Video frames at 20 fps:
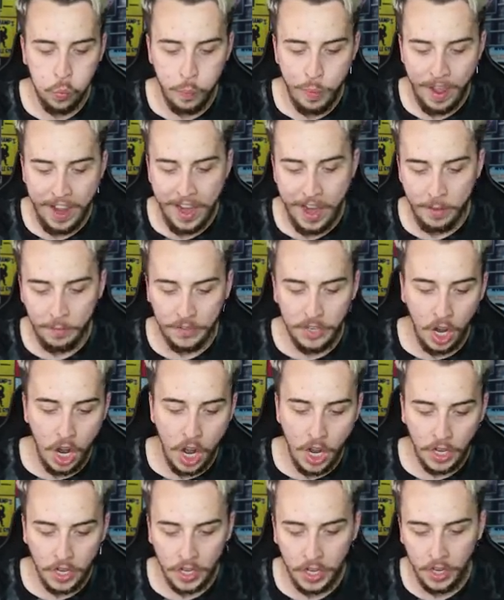Bam,
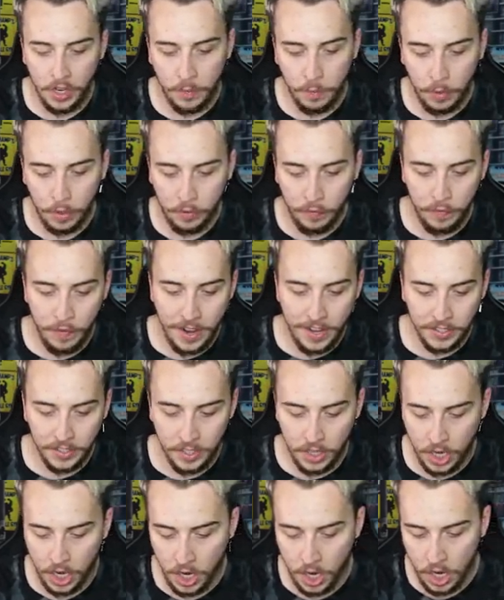Dark,
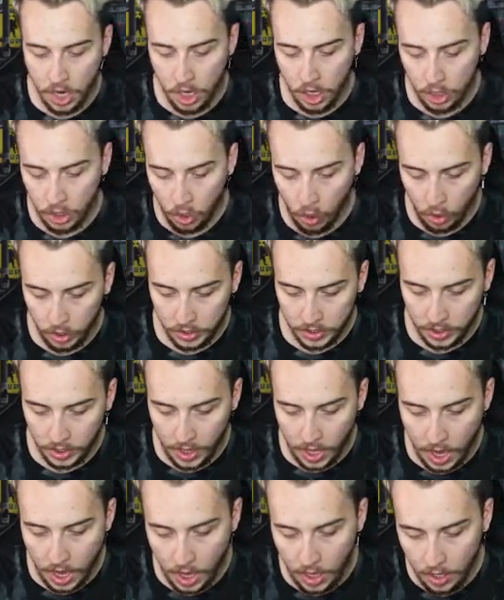Professor,
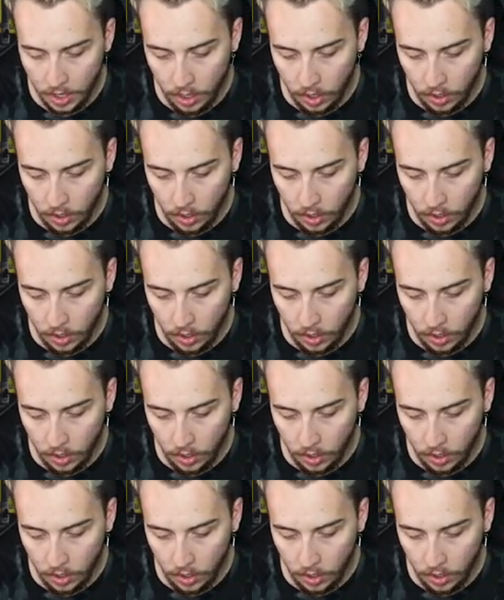Corsola,